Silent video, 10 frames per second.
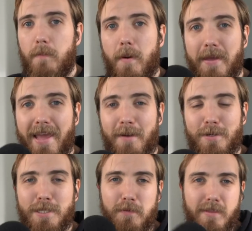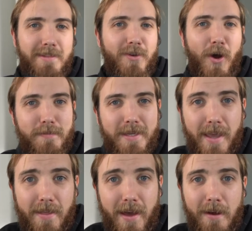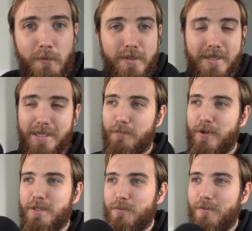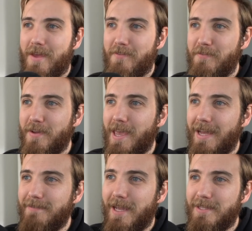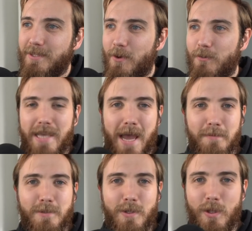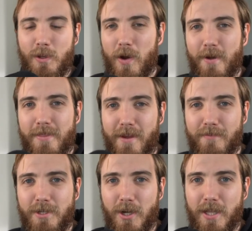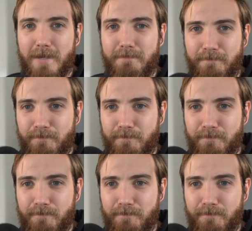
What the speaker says: But being able to spend that time together was an experience we'll never forget. And so it was absolutely worth every dollar.